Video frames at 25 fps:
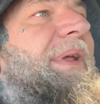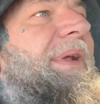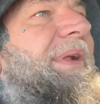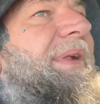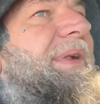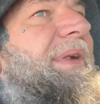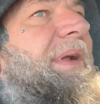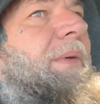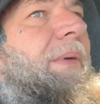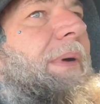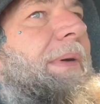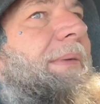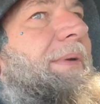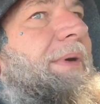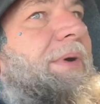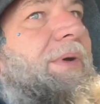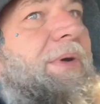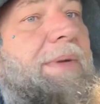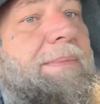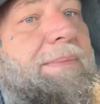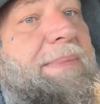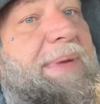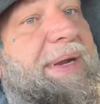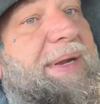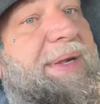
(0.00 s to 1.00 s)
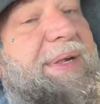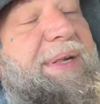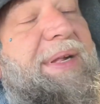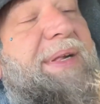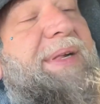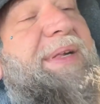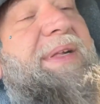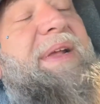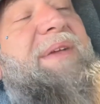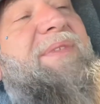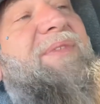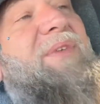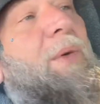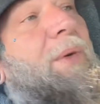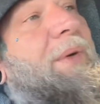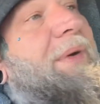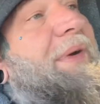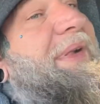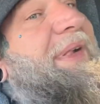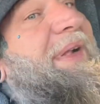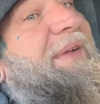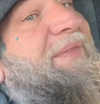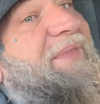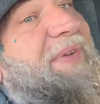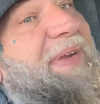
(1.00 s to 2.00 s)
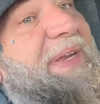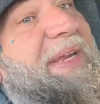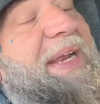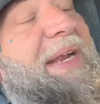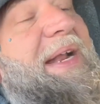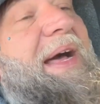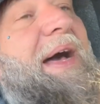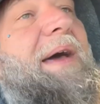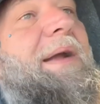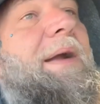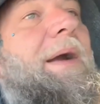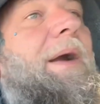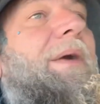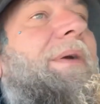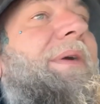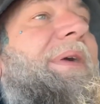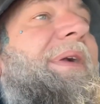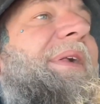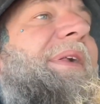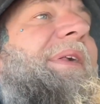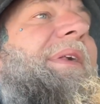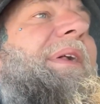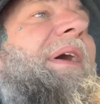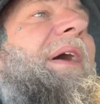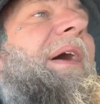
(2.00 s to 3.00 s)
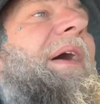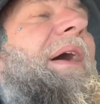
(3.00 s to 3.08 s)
so we were doing mid 64s at 59 hertz